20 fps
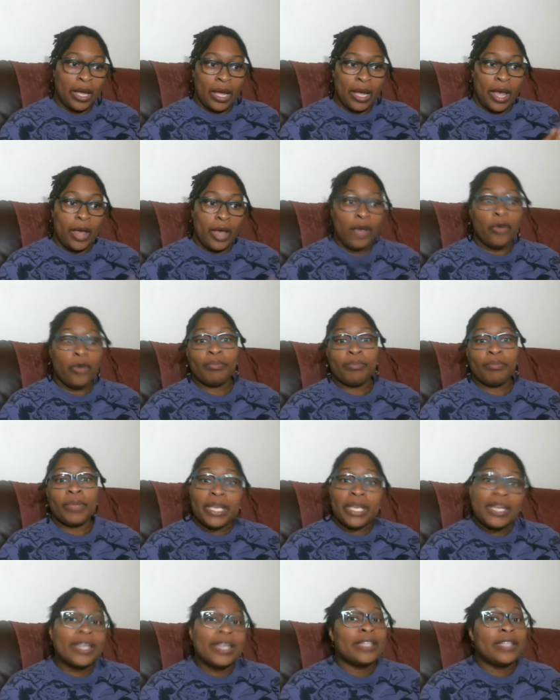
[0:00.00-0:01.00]
help
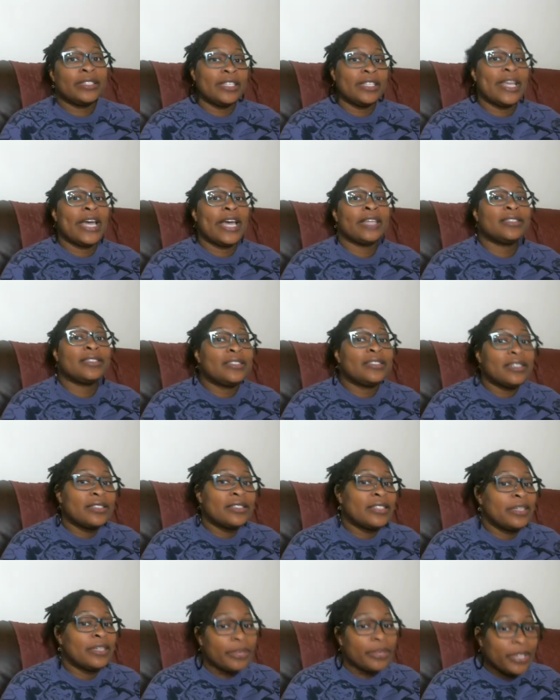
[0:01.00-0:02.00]
me get to that
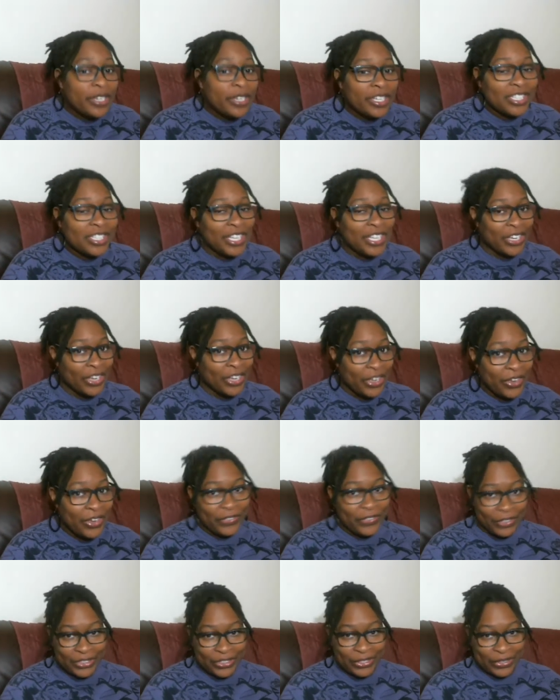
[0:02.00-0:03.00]
sixty books
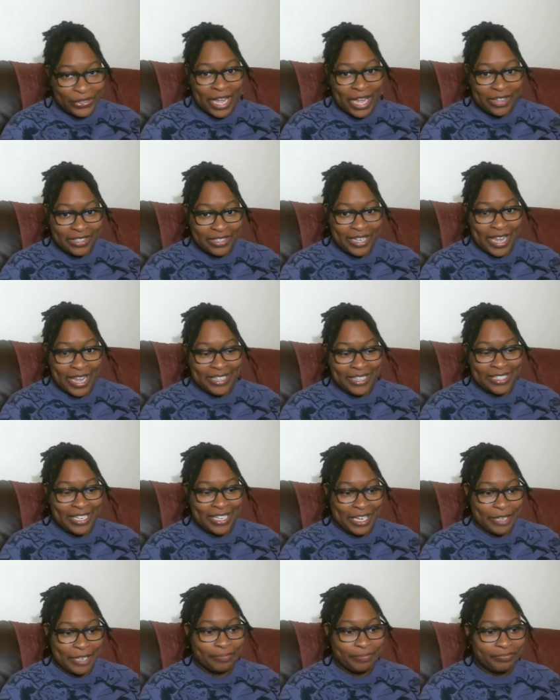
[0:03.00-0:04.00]
for two thousand
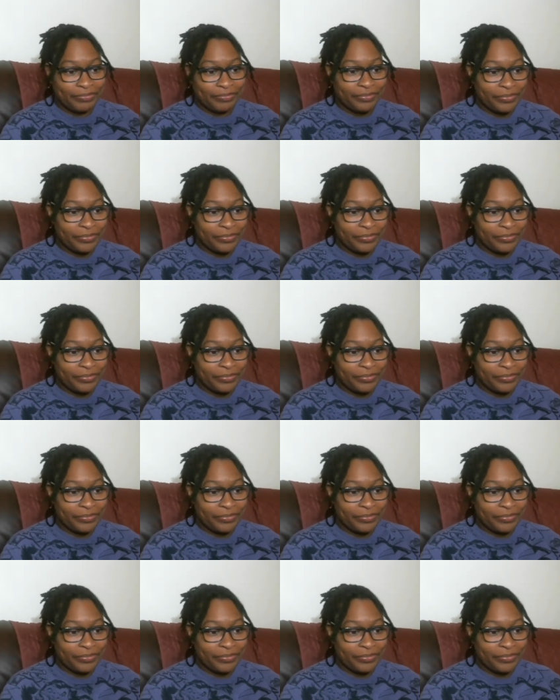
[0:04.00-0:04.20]
eighteen.